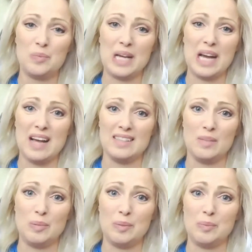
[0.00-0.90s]

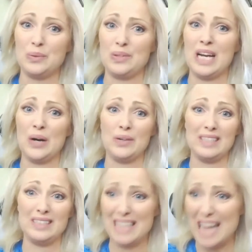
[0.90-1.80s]
because the people, you know,
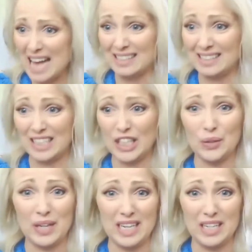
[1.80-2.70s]
yes,
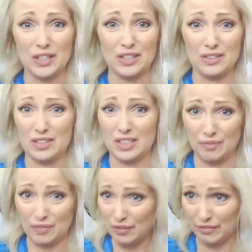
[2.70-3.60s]
you hear
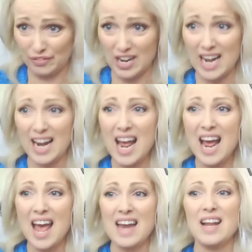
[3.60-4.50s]
just for free,
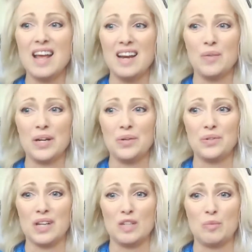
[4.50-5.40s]
and anyone
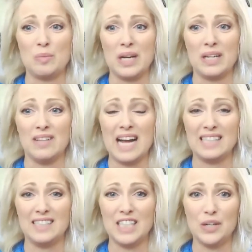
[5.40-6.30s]
who signs up on my
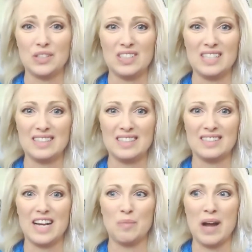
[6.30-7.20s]
class too, because this
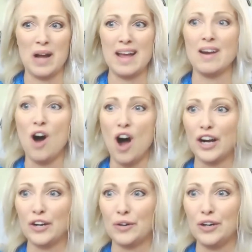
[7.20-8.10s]
is like my
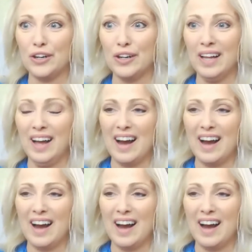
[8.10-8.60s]
inaugural